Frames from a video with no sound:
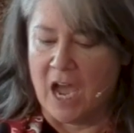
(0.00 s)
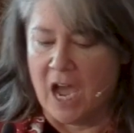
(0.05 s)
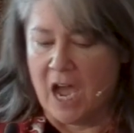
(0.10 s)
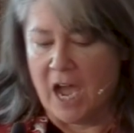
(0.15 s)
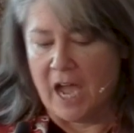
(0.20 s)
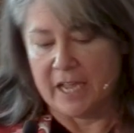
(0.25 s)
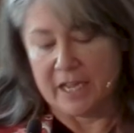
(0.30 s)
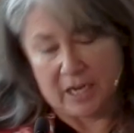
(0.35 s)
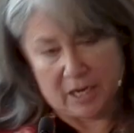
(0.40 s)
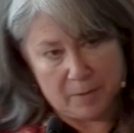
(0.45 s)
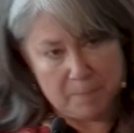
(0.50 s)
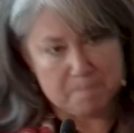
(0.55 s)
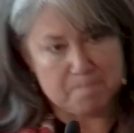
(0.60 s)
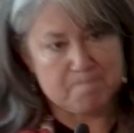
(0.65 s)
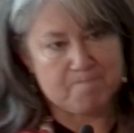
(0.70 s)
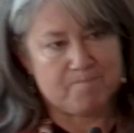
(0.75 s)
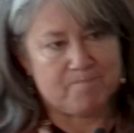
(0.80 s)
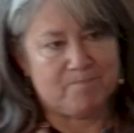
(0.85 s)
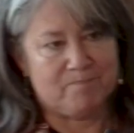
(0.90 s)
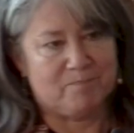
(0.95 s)
I got
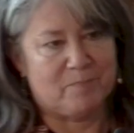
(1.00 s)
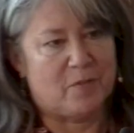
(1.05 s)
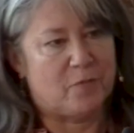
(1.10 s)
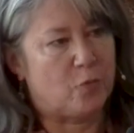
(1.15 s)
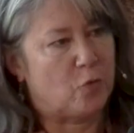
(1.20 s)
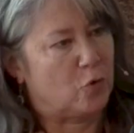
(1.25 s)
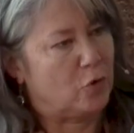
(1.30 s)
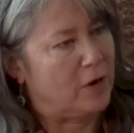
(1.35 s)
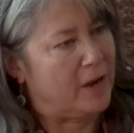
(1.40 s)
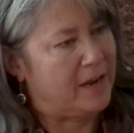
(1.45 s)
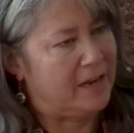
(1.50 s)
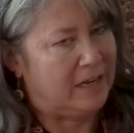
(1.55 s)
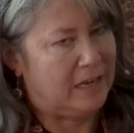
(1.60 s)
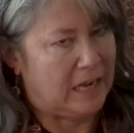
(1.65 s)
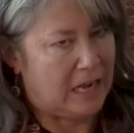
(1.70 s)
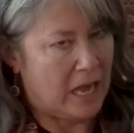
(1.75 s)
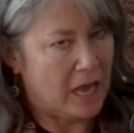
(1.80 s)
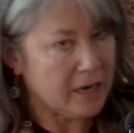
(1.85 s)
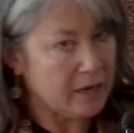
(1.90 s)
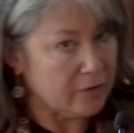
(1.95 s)
up before a
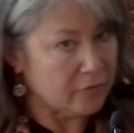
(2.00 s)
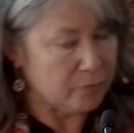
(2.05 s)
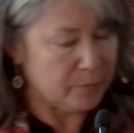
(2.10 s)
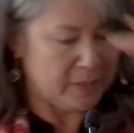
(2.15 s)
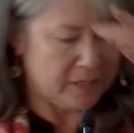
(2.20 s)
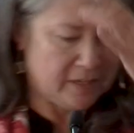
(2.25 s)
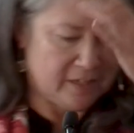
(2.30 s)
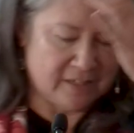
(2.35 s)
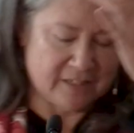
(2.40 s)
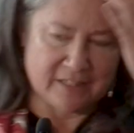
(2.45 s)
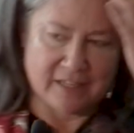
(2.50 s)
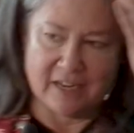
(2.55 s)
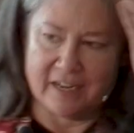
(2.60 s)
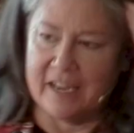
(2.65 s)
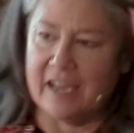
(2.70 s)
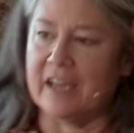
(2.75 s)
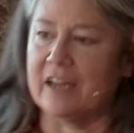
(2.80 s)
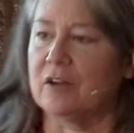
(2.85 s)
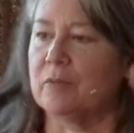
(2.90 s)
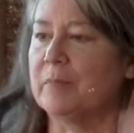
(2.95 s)
lot of meetings that I
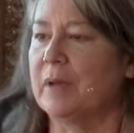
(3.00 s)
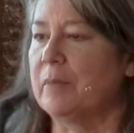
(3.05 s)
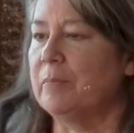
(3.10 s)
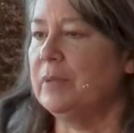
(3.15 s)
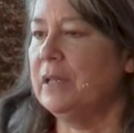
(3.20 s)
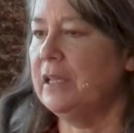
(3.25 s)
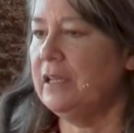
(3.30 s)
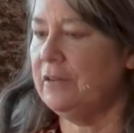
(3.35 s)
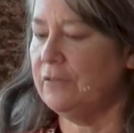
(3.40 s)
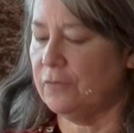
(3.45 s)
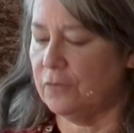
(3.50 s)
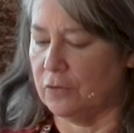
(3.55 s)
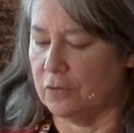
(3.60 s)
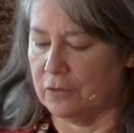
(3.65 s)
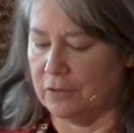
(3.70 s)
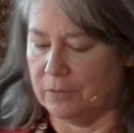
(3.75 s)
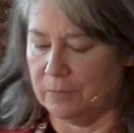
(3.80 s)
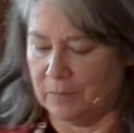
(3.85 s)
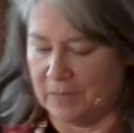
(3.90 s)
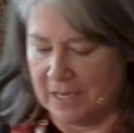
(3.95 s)
had on my plate
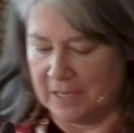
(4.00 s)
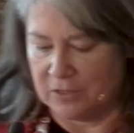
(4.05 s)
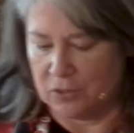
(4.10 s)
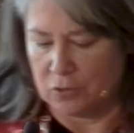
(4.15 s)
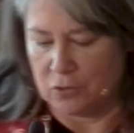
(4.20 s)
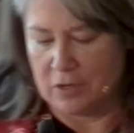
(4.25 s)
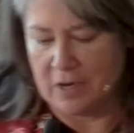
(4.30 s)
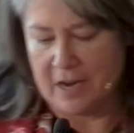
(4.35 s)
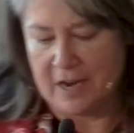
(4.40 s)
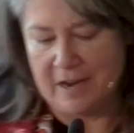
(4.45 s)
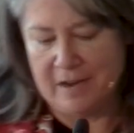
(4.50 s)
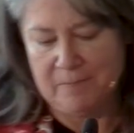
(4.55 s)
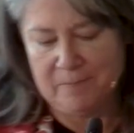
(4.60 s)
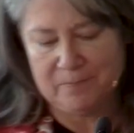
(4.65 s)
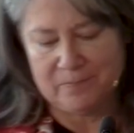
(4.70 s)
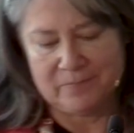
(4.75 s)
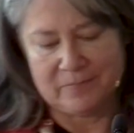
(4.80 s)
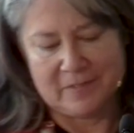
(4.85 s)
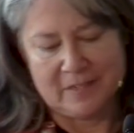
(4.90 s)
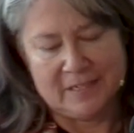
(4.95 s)
for yesterday,
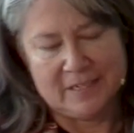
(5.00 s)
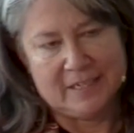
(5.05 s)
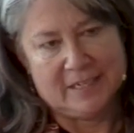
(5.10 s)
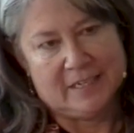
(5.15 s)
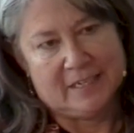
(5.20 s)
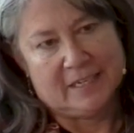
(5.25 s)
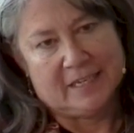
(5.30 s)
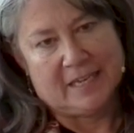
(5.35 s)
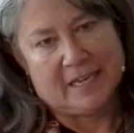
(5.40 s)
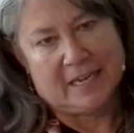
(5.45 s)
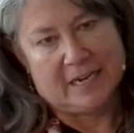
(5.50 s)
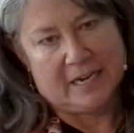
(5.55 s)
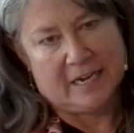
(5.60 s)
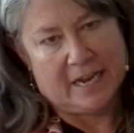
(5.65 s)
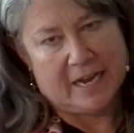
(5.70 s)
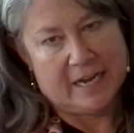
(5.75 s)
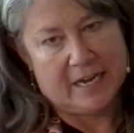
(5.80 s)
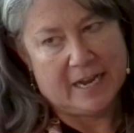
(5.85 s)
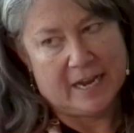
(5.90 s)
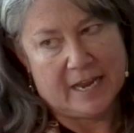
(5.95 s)
and at
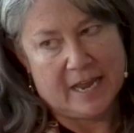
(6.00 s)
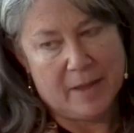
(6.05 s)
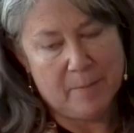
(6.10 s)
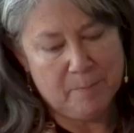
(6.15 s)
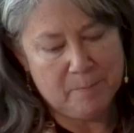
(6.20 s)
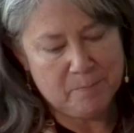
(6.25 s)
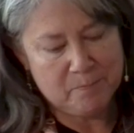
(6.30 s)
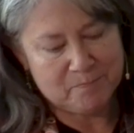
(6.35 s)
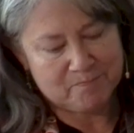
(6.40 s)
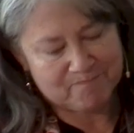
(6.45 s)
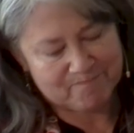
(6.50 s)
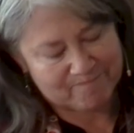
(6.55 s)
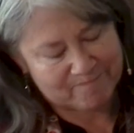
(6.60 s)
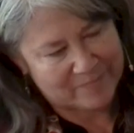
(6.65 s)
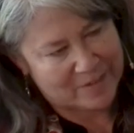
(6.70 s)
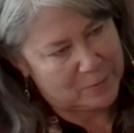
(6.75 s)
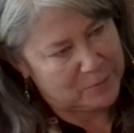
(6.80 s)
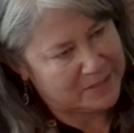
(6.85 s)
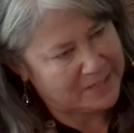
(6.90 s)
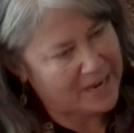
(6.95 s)
8 a.m.,
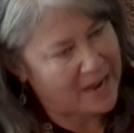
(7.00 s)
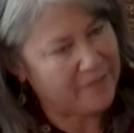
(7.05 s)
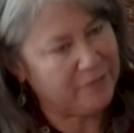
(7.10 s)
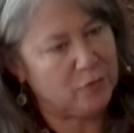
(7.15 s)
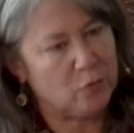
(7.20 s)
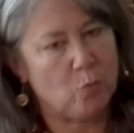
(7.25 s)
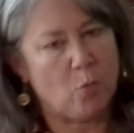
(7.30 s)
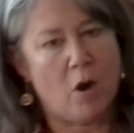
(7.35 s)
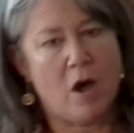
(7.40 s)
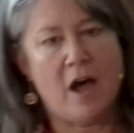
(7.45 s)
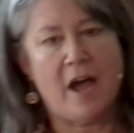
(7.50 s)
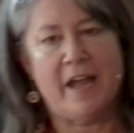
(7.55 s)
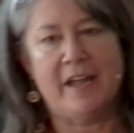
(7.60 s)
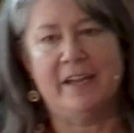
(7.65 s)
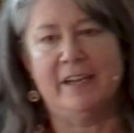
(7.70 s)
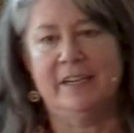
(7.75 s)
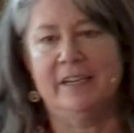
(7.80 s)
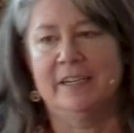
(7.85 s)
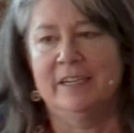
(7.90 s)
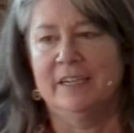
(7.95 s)
I was at the
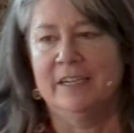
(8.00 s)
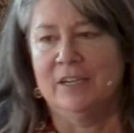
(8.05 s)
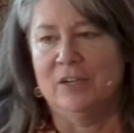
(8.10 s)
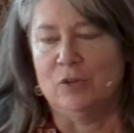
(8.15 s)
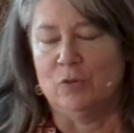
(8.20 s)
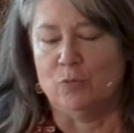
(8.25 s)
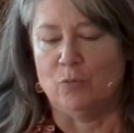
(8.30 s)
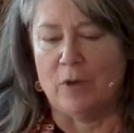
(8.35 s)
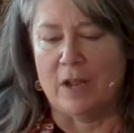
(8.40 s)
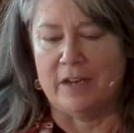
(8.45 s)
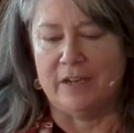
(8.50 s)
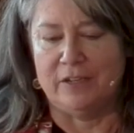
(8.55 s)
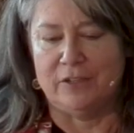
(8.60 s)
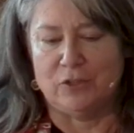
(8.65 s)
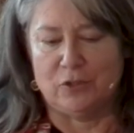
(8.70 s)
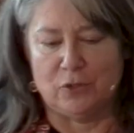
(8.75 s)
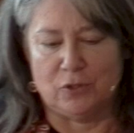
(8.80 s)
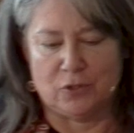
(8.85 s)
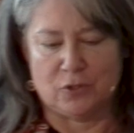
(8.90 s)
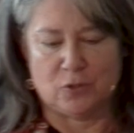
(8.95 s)
Y, ready
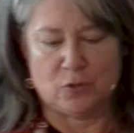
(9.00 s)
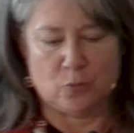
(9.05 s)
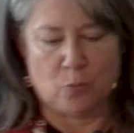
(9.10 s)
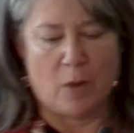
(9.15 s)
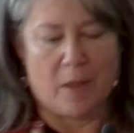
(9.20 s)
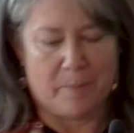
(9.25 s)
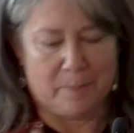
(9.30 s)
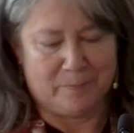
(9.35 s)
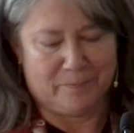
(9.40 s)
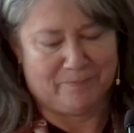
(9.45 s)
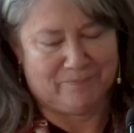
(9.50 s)
to swim.